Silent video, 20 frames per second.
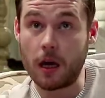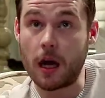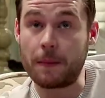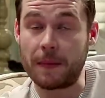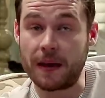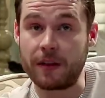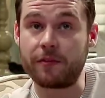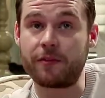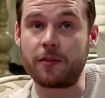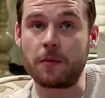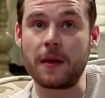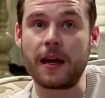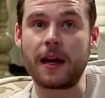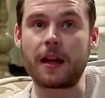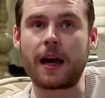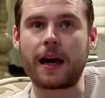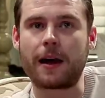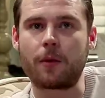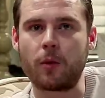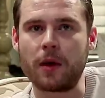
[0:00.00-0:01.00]
I mean, for me,
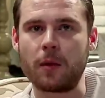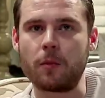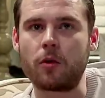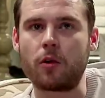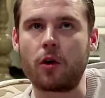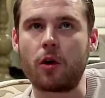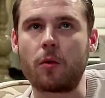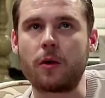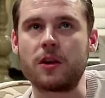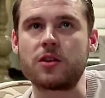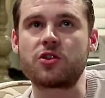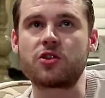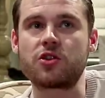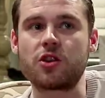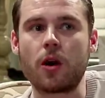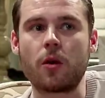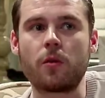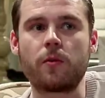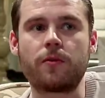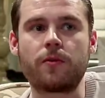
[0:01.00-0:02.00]
like we were always
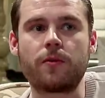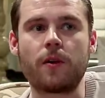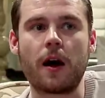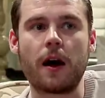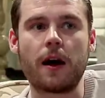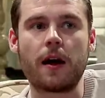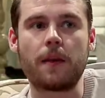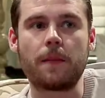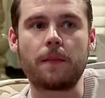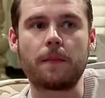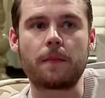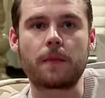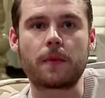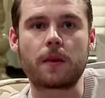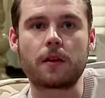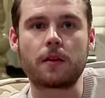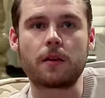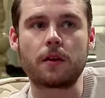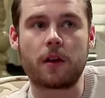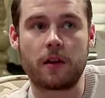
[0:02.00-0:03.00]
so um,
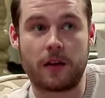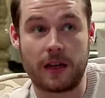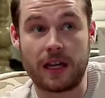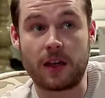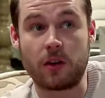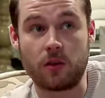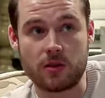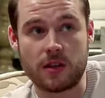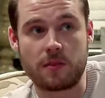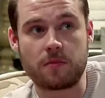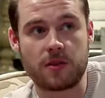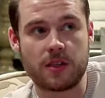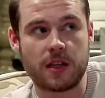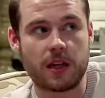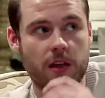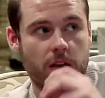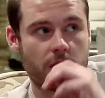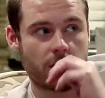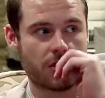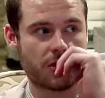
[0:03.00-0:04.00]
the Dingles in
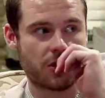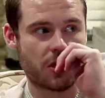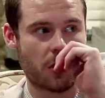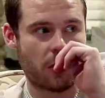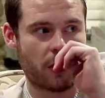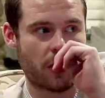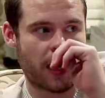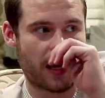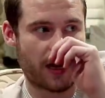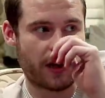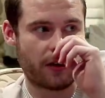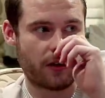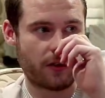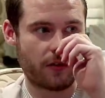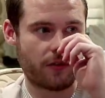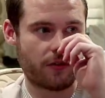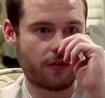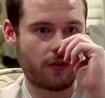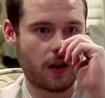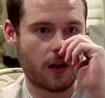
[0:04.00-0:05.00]
particular, so kind
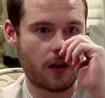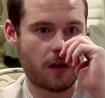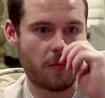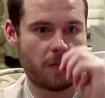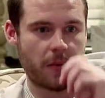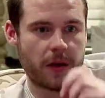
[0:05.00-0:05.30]
of uh,